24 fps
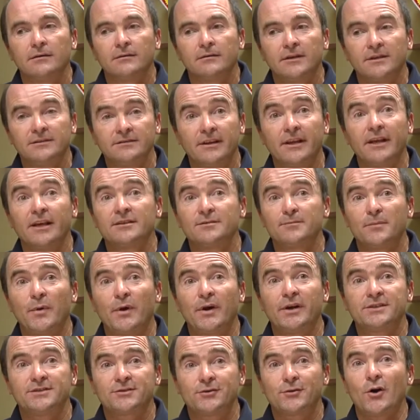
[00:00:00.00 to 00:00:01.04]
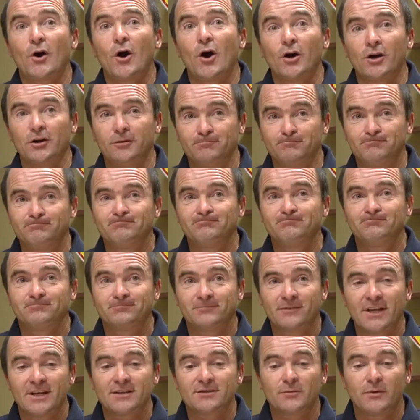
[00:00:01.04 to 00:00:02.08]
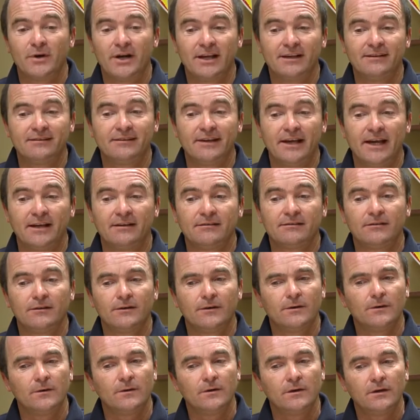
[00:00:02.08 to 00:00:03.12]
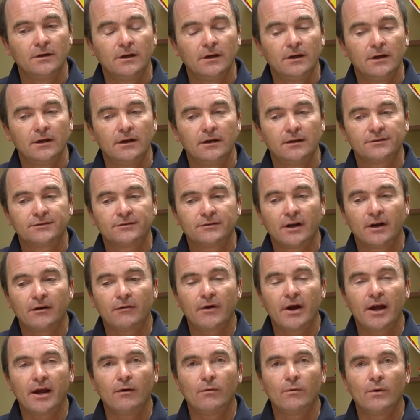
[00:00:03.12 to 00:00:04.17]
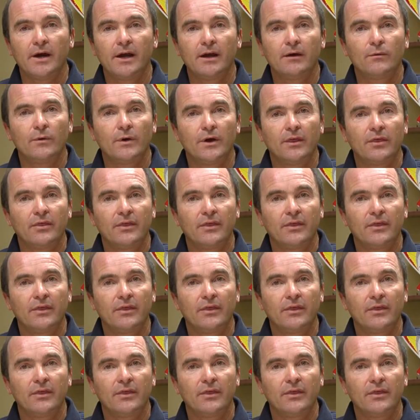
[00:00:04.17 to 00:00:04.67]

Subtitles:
this thing is pretty strong. That's what I say. So start right away with